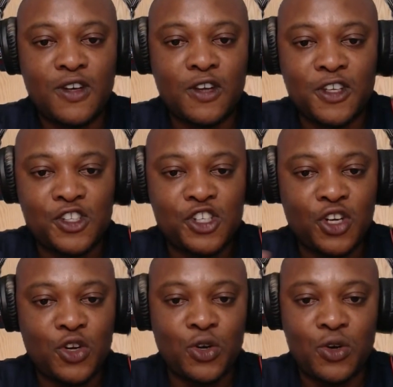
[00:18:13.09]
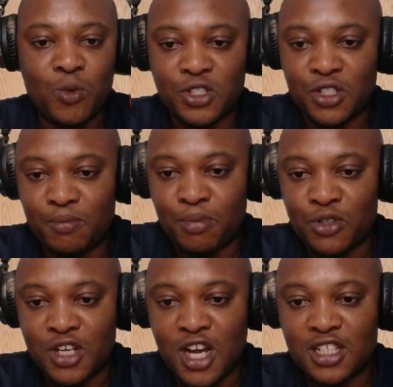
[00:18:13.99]
I think Chigo was on the
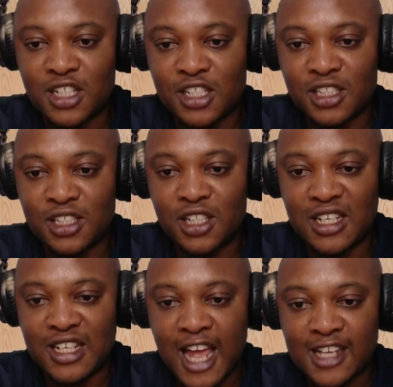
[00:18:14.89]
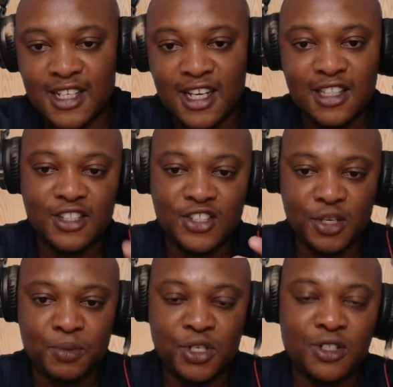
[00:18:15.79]
podcast and she did an excellent
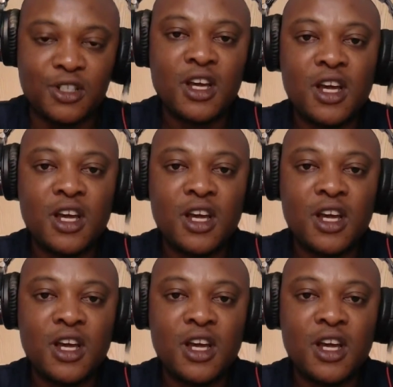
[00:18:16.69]
description.